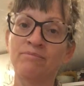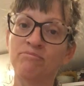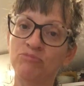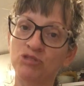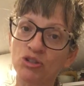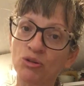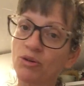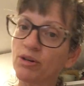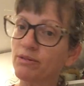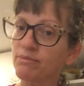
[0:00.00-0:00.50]

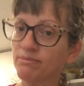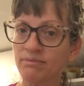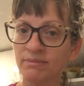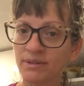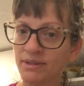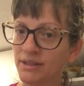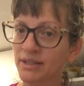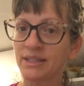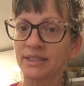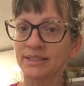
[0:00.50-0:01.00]
short,
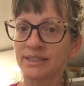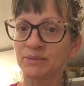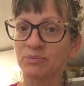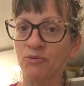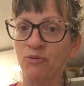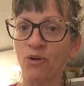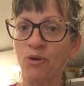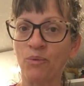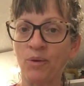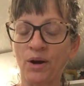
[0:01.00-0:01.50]
because it's
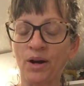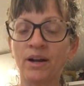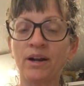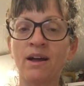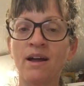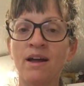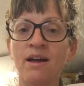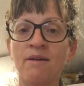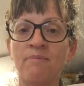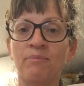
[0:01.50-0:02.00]
before work,
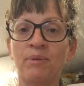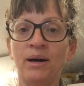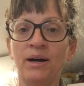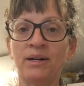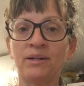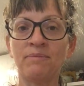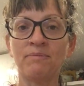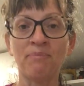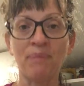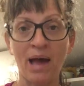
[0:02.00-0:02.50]

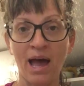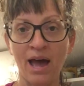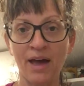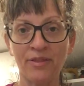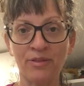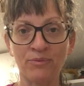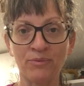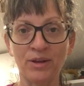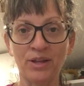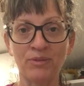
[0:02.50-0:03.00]
but
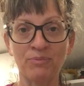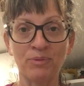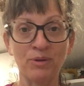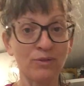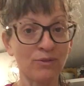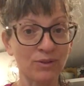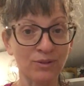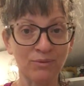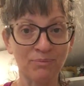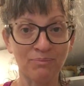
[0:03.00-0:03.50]
bath with
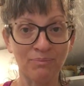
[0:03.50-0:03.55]
beautiful